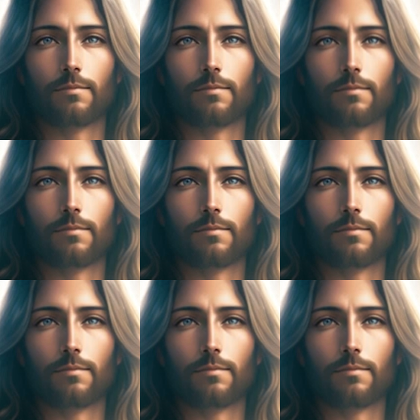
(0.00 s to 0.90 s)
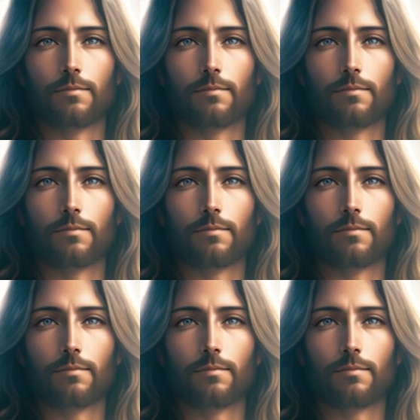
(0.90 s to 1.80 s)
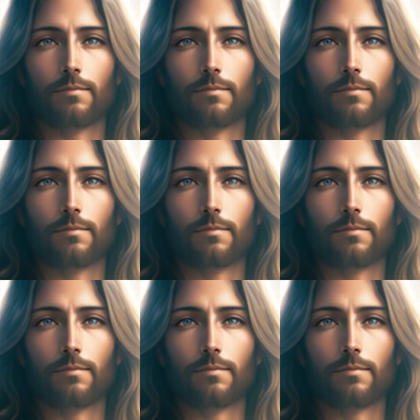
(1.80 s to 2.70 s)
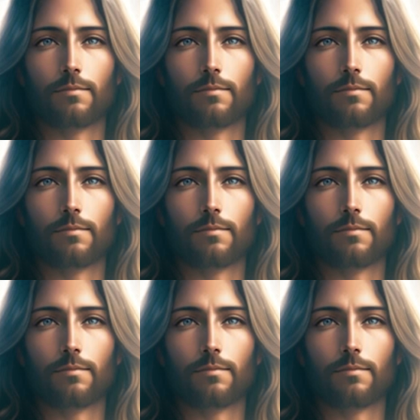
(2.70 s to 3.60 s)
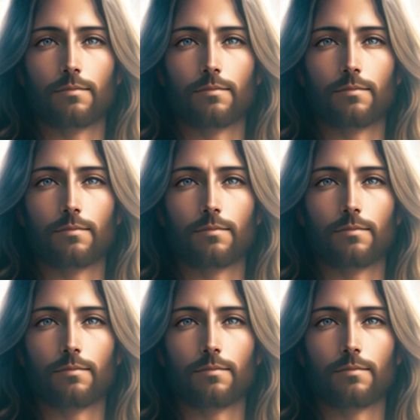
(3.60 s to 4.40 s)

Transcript: The face doesn't move, so there is nothing to read.